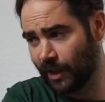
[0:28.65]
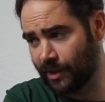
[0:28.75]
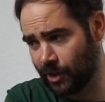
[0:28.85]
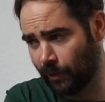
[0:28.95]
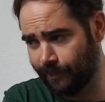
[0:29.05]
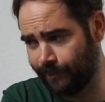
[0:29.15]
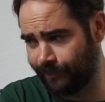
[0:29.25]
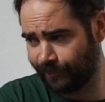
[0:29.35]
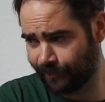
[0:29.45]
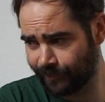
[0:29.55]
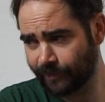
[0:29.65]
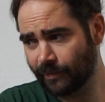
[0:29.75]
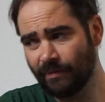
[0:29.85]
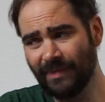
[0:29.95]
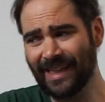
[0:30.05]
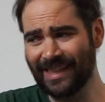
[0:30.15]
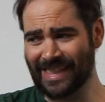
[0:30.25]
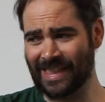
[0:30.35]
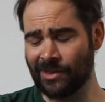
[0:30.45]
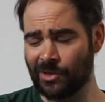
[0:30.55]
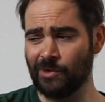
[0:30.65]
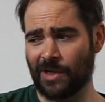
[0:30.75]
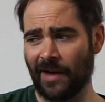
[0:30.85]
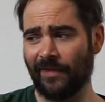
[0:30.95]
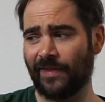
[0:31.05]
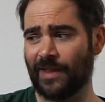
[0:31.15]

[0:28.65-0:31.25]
So this isn't too tough.